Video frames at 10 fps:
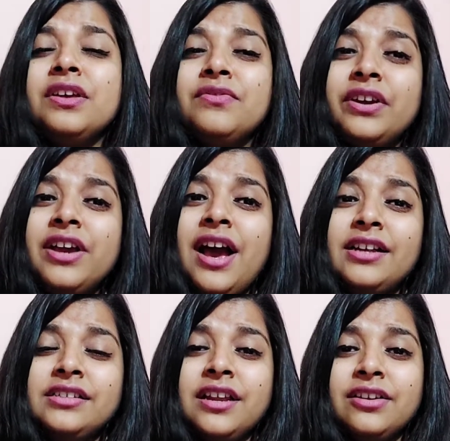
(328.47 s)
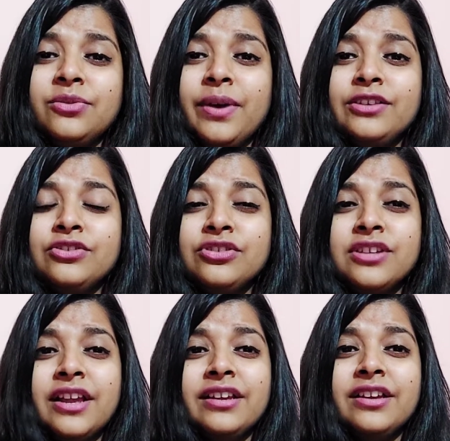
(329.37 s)
very high standard questions,
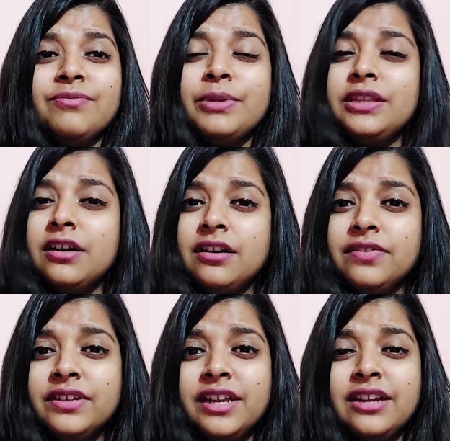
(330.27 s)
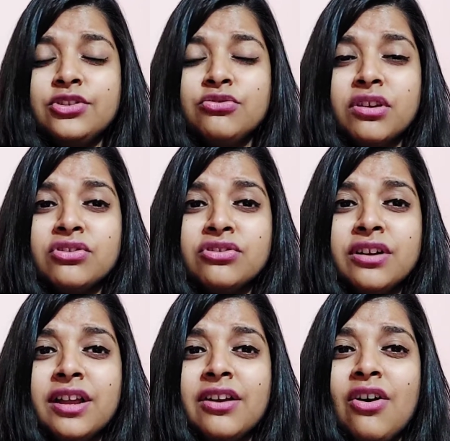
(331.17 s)
like be thorough with data structure
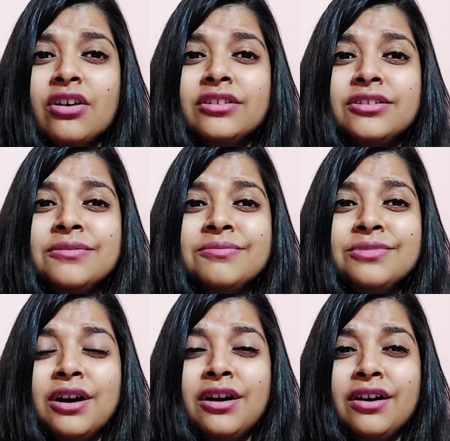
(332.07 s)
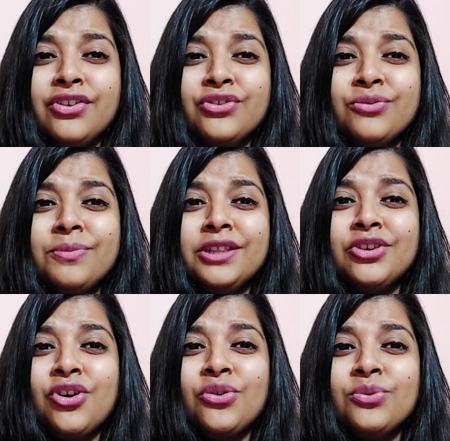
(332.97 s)
and algorithm, you know, be
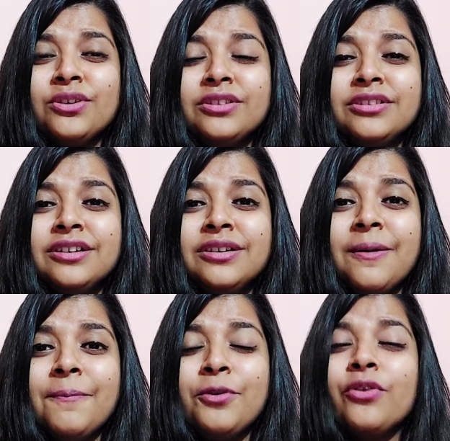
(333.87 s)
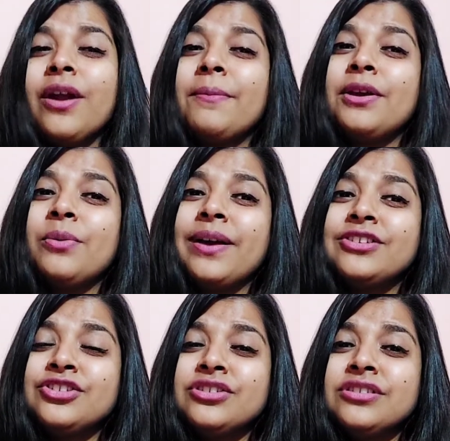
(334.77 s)
thorough with programming
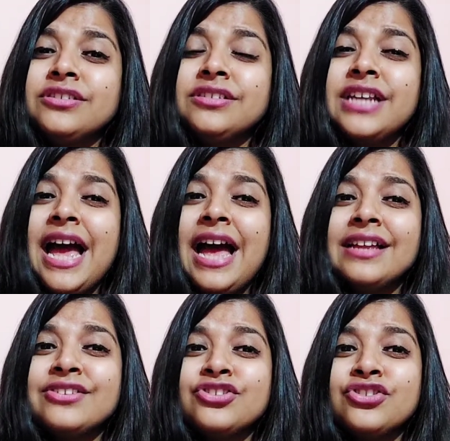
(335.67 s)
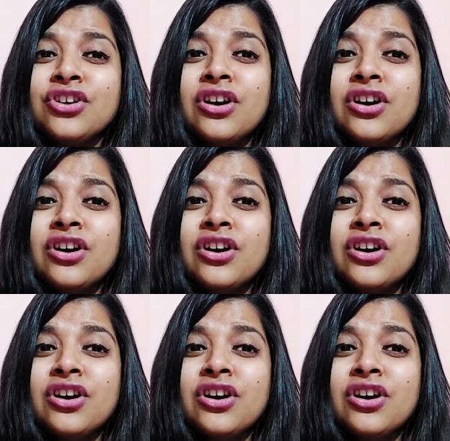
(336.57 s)
questions. And